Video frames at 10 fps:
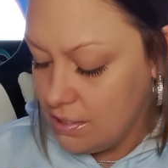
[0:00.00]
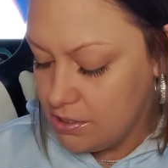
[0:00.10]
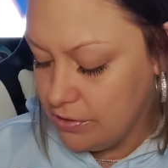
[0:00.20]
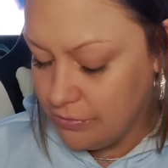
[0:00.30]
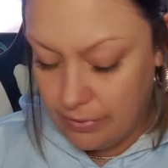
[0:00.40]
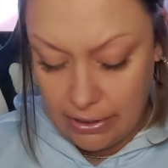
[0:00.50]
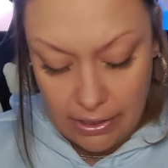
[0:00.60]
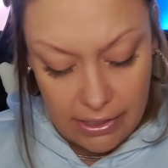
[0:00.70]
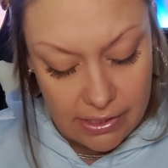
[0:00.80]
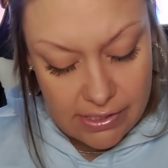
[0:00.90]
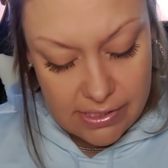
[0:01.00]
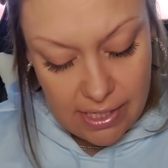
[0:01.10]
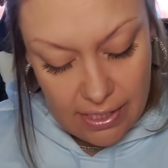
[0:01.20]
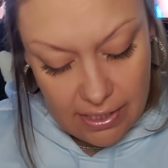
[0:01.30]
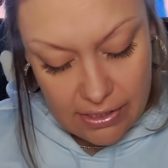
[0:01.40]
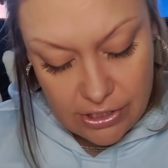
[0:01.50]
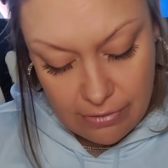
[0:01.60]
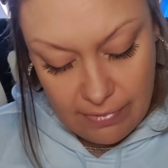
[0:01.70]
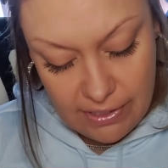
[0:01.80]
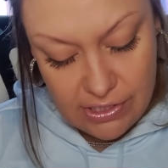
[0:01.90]
Let's do three cards. Uh,
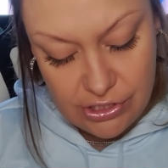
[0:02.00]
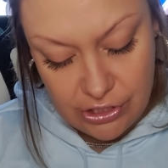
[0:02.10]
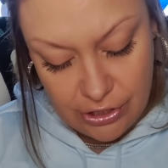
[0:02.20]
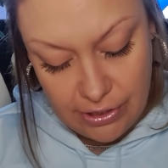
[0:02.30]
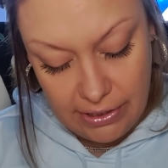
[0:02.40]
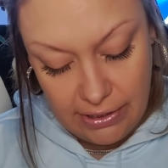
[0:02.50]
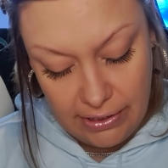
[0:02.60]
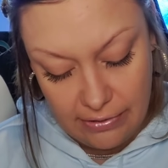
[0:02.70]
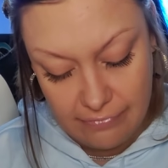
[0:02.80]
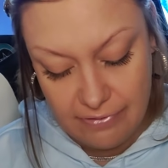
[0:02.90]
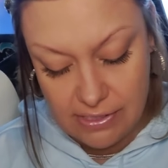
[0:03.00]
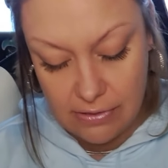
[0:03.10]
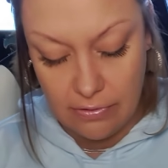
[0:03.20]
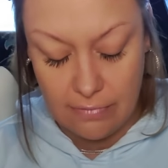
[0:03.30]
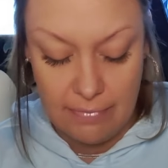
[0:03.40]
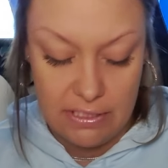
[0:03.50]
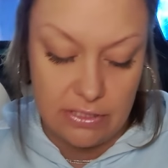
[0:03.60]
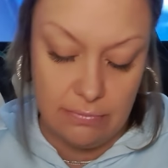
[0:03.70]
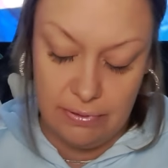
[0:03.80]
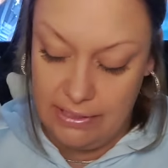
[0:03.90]
show me this journey, either physical or
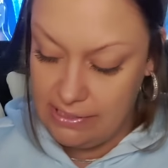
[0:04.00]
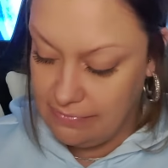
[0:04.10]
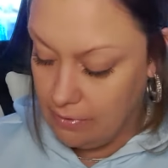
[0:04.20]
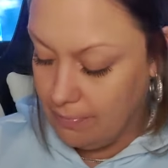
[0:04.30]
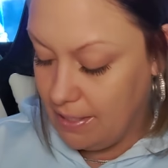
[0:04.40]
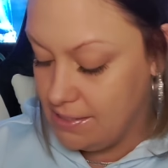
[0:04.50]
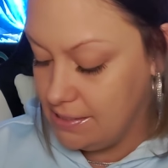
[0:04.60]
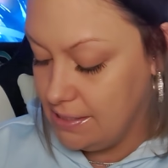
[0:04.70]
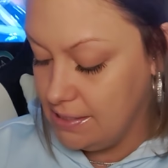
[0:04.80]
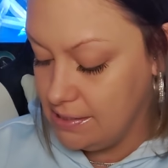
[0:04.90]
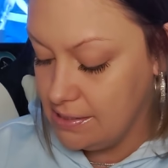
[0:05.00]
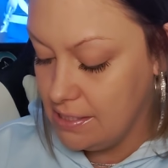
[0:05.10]
mental, please, for Pisces.